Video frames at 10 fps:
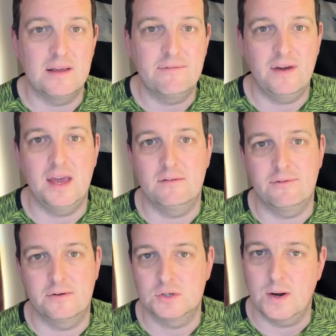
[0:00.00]
fitting
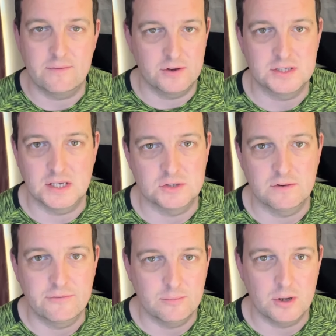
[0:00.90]
for a twenty-first century
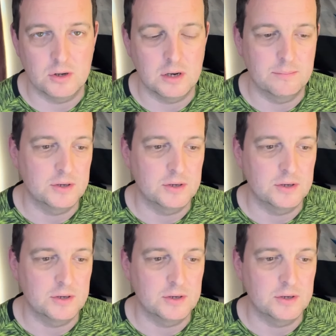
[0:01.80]
football club